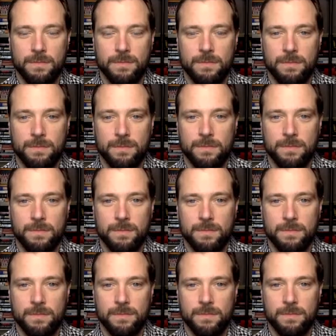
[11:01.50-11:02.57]

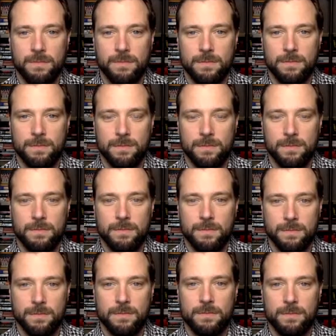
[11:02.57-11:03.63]

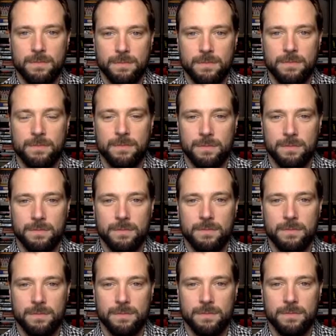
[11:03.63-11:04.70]

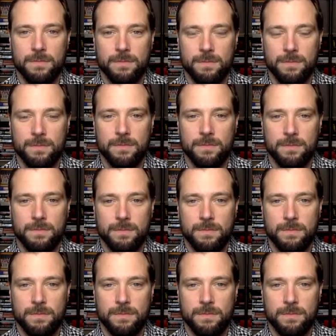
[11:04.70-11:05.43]
(silent)